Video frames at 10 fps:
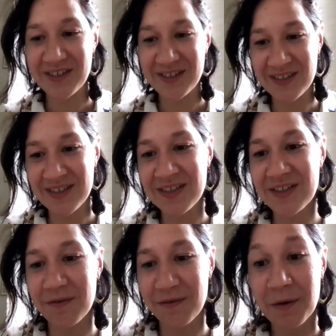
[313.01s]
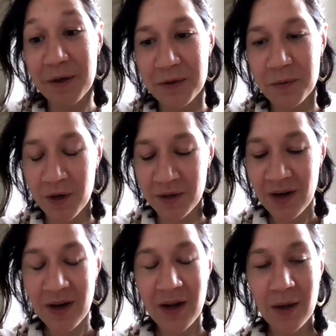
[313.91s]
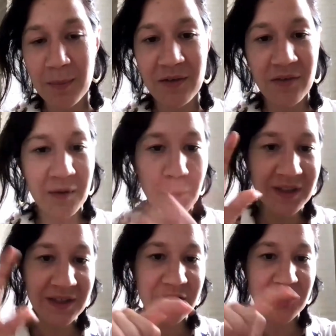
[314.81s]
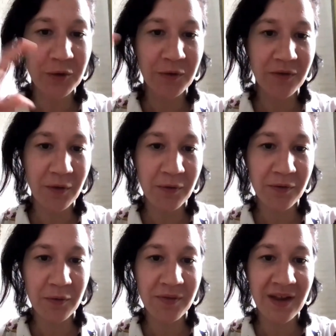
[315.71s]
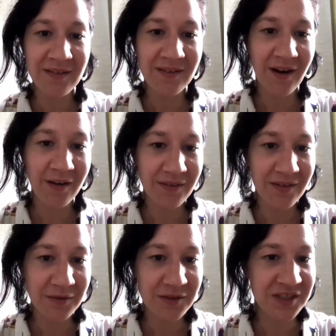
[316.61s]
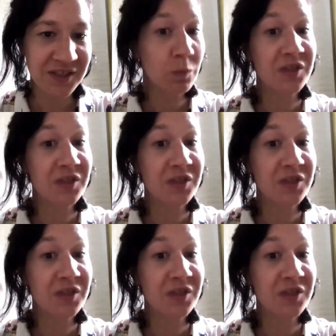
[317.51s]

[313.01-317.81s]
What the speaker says: It's indeed a very good one, because it really shows also that IL-17,